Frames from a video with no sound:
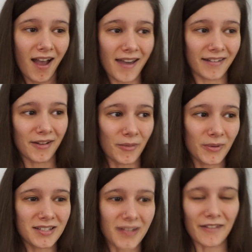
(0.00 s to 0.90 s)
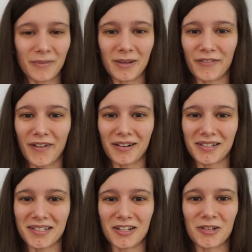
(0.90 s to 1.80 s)
I don't know, we still haven't made a final
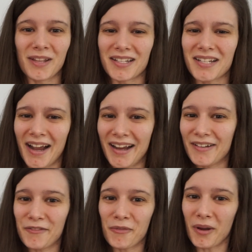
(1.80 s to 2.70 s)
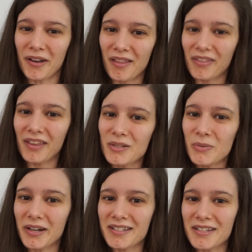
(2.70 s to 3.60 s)
decision, but that's kind of one of the things
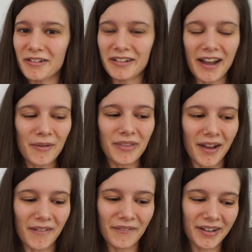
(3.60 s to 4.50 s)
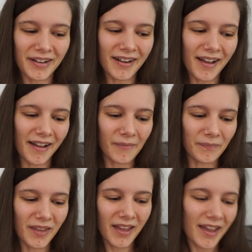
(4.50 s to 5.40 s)
we're considering now with the comforter.
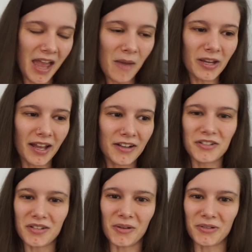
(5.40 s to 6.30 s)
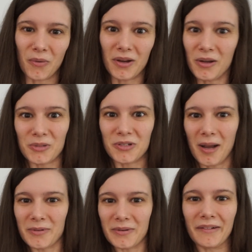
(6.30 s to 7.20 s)
Um, and we kind of just also window
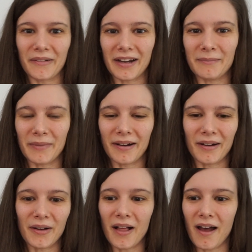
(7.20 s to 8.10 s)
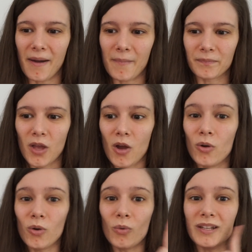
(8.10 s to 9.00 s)
shopped around Crate and Barrel. Um,
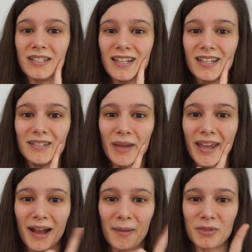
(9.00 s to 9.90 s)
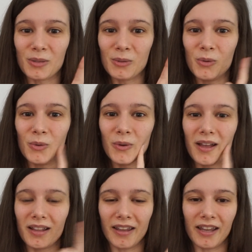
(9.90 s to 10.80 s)
ooh, we did pick up two,
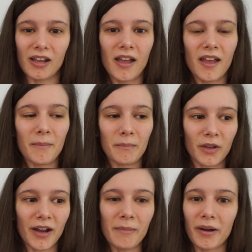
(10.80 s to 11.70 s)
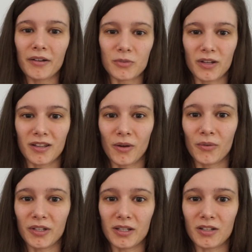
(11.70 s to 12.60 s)
like, Crate and Barrel is one of the
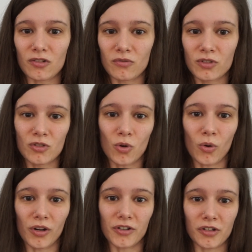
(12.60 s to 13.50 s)
only stores,